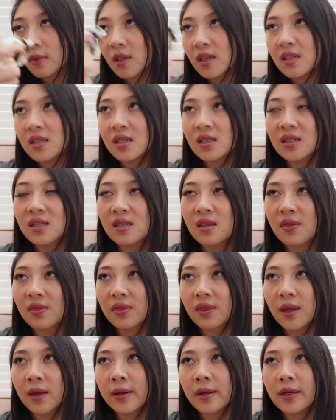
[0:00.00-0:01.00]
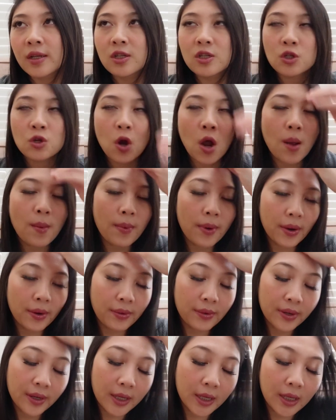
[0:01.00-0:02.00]
This is synthetic
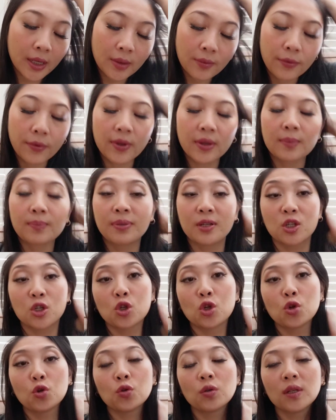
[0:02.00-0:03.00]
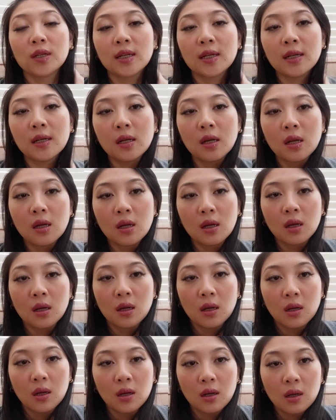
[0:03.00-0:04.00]
strawberry with patchouli.
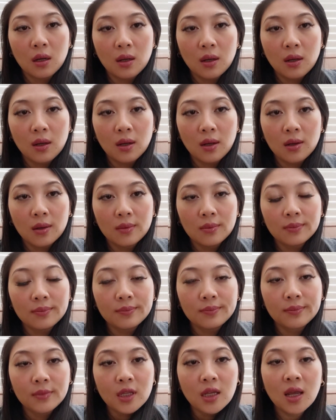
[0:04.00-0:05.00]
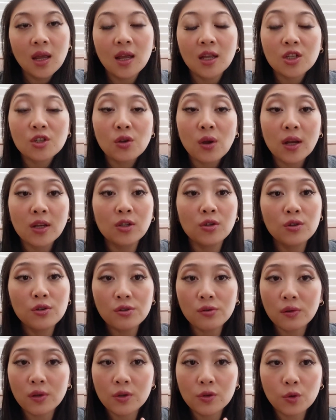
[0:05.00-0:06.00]
Um, yeah, so I
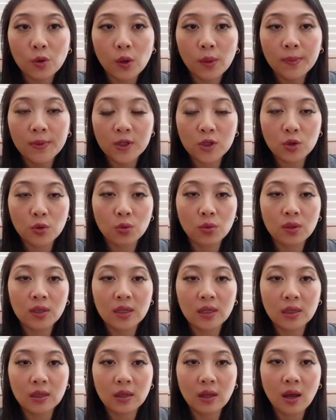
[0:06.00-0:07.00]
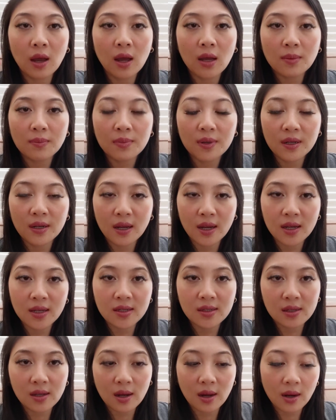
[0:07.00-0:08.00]
used to enjoy patchouli a lot, but
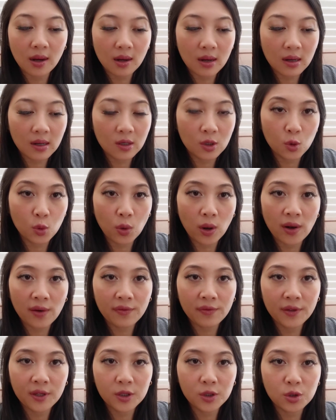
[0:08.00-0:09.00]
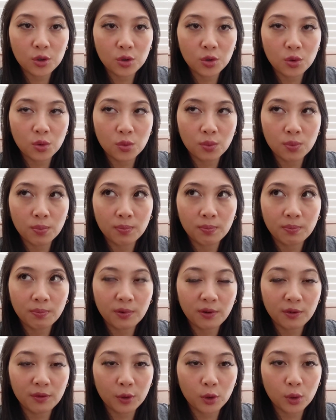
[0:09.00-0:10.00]
as I delve into
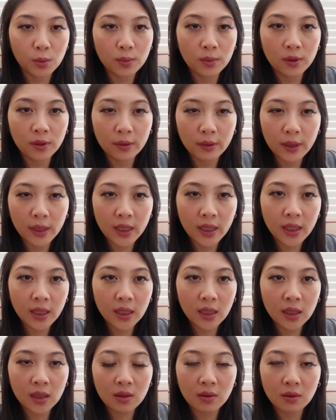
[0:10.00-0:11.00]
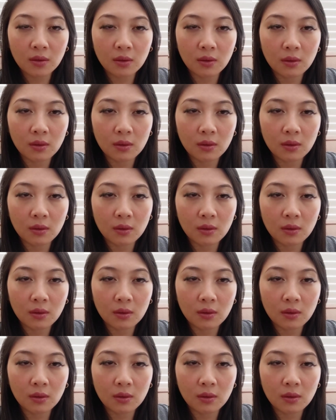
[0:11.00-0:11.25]
perfumery,